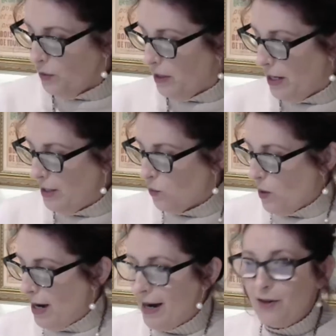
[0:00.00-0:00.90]
realized
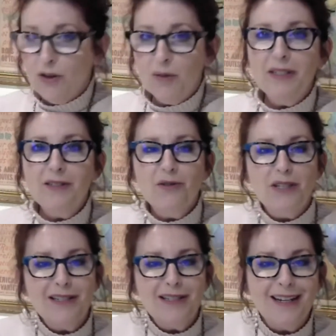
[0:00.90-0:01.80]
why I normally do
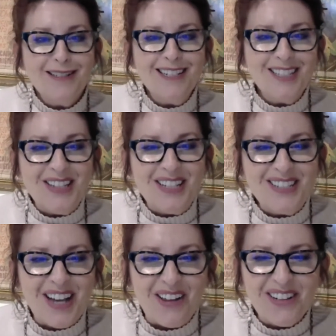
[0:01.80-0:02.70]
these tastings in the
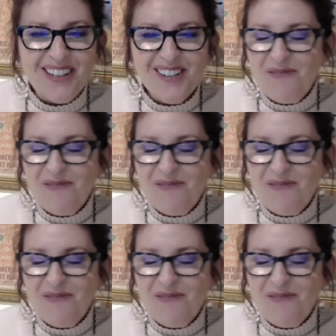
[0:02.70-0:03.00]
cellar